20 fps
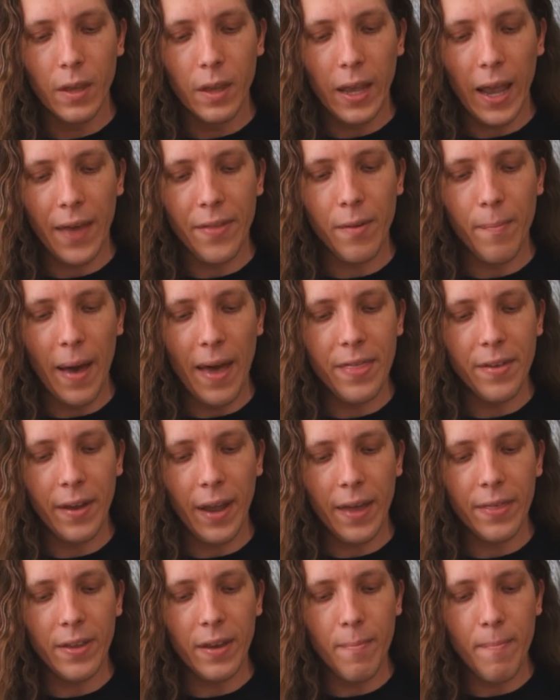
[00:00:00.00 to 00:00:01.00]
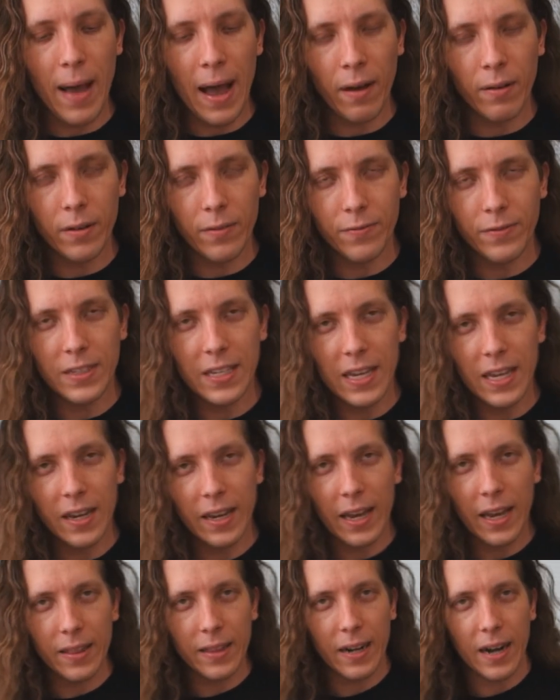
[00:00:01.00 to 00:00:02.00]
And the amount of tea,
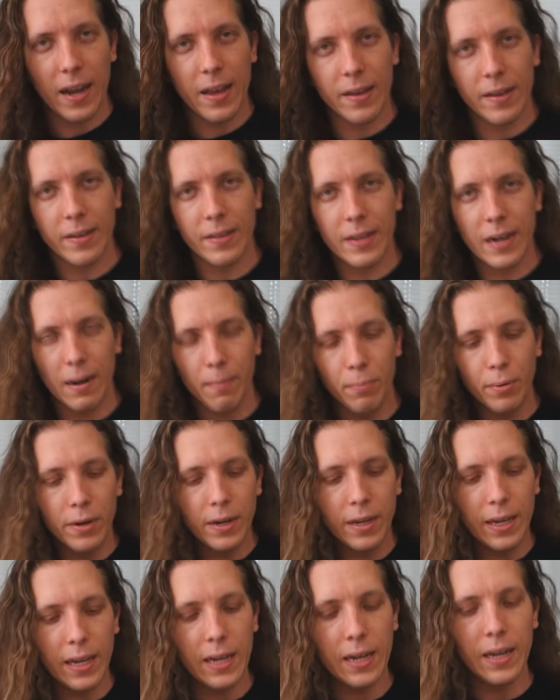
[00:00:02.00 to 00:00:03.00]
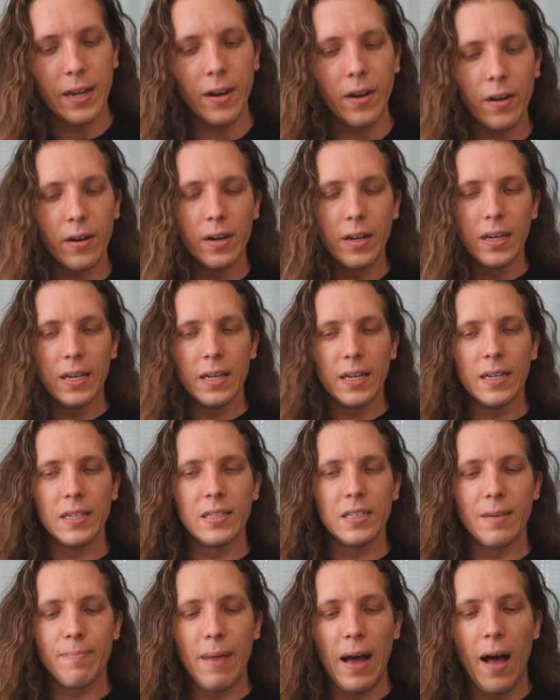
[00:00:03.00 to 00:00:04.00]
again, that I'm putting in here is
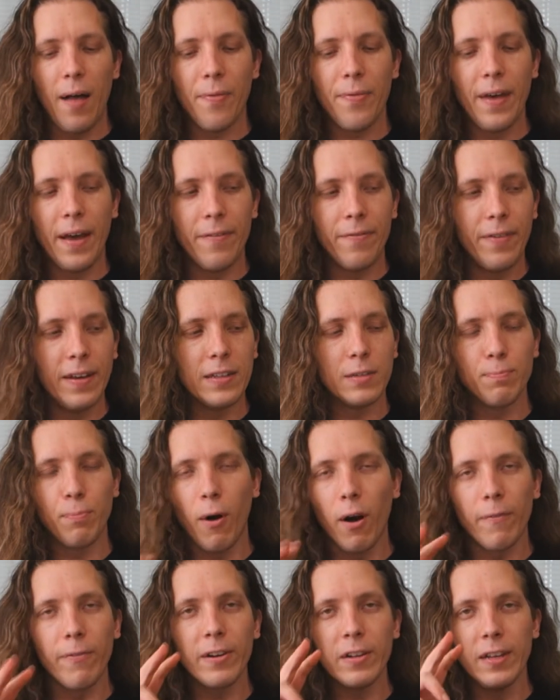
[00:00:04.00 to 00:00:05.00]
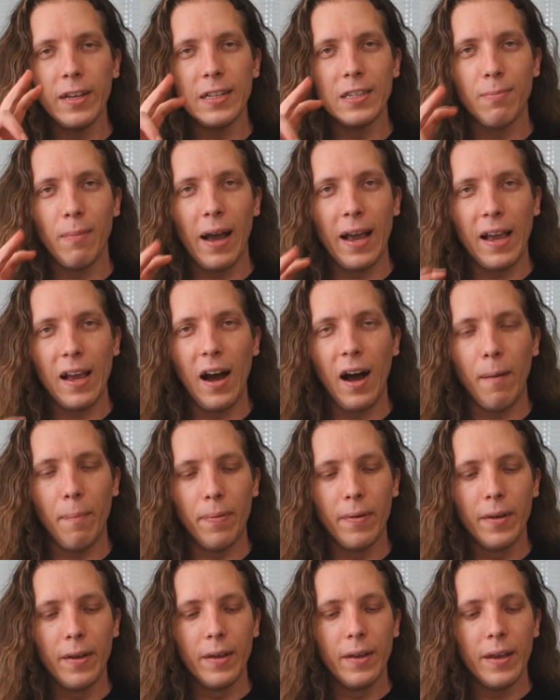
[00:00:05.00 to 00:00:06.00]
the amount that fits perfectly into my
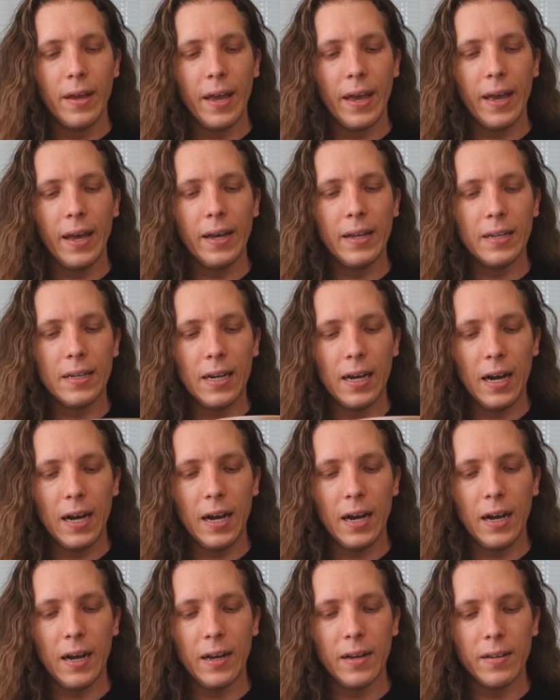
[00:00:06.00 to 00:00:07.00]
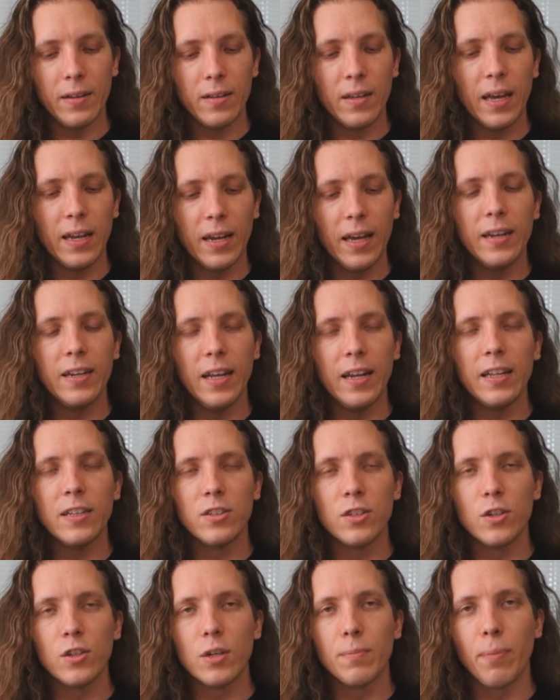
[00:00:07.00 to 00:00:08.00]
cup. And it's
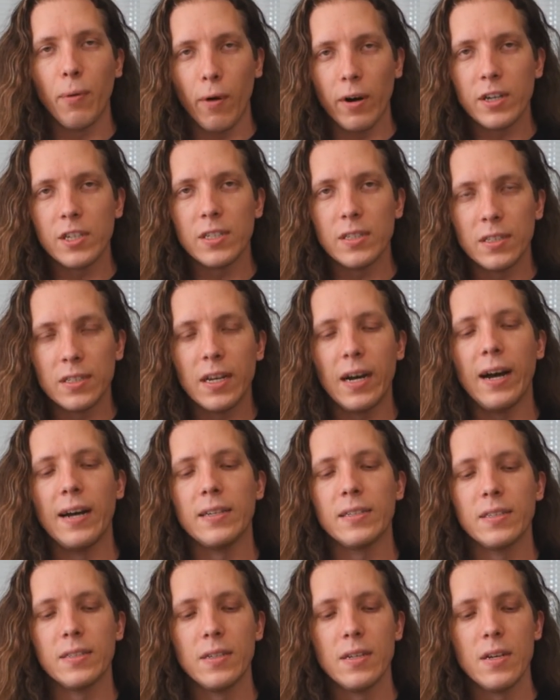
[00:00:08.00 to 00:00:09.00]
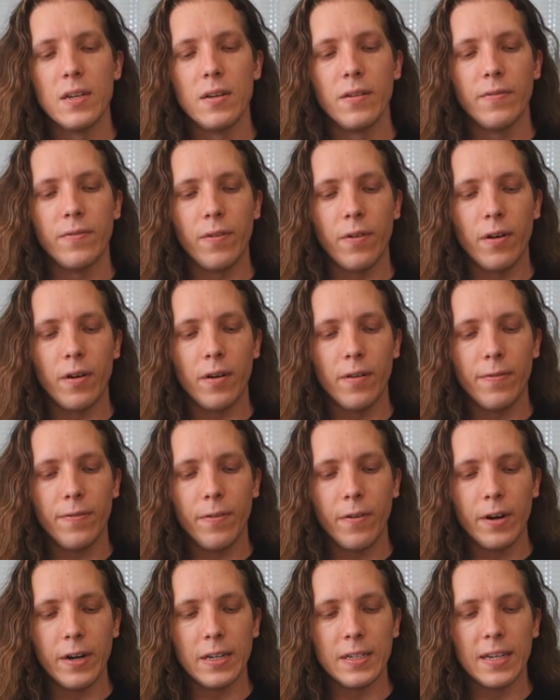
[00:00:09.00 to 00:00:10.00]
a good portion size
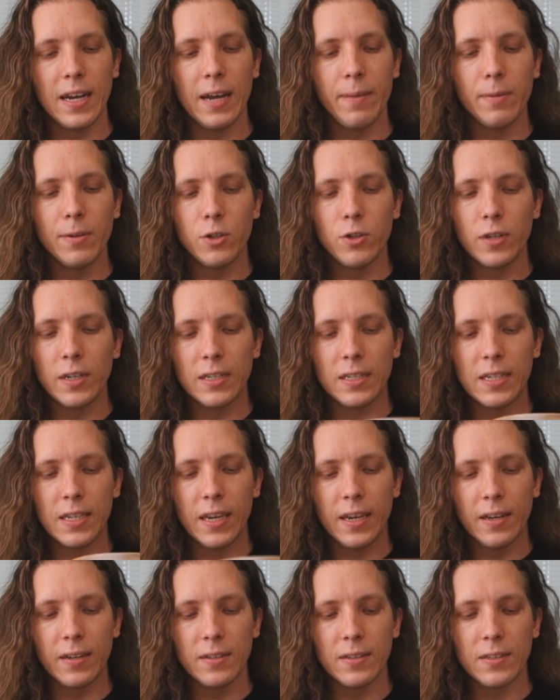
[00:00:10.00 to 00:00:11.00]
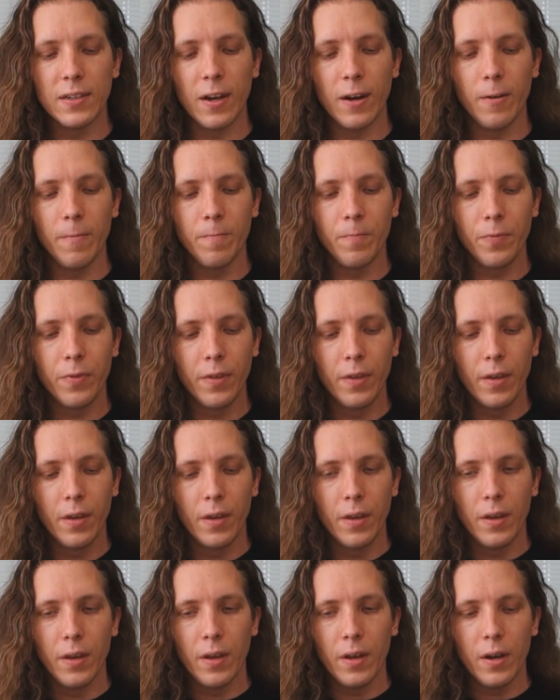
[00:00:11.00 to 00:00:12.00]
for any time you drink tea. So,
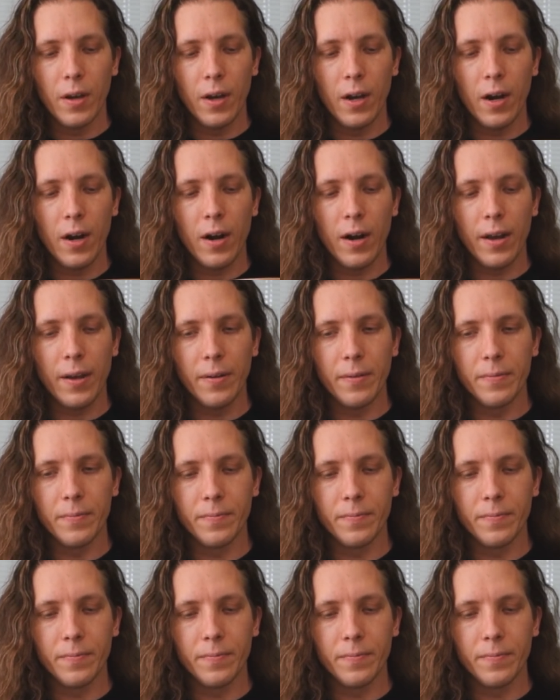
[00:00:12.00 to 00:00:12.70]
all right.